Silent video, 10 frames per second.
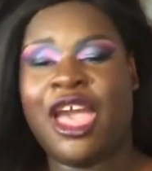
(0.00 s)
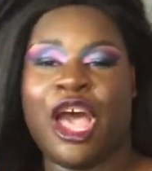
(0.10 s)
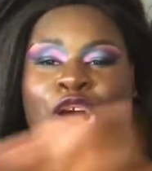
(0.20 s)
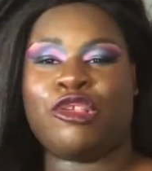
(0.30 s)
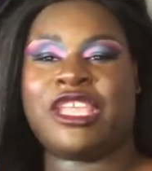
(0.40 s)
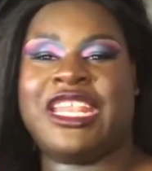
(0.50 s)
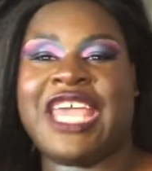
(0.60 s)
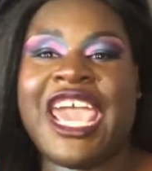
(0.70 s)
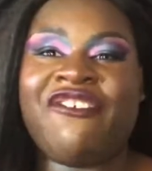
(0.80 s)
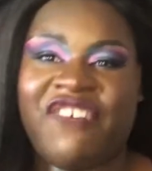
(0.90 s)
On
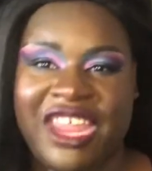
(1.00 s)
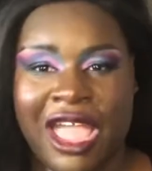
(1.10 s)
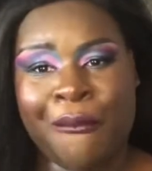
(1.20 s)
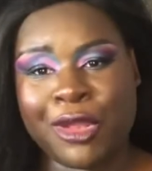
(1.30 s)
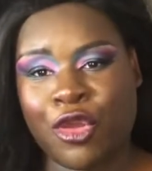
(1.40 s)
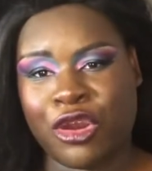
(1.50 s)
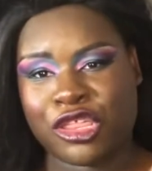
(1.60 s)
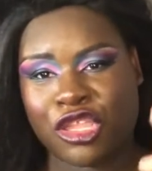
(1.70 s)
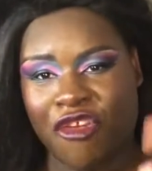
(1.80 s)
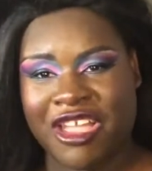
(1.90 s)
today's video, I'm doing a
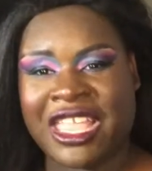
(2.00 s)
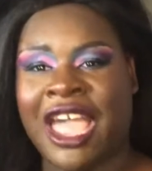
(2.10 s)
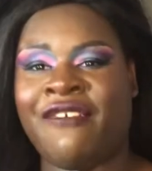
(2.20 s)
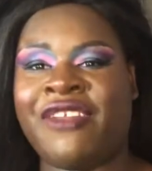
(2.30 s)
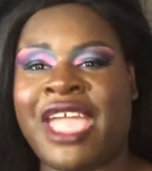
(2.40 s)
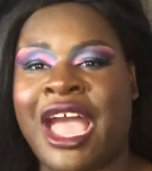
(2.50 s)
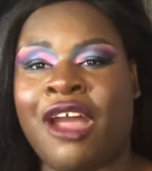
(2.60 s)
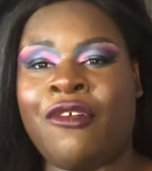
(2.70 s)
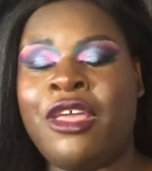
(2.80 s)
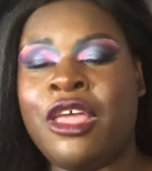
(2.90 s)
story time for y'all.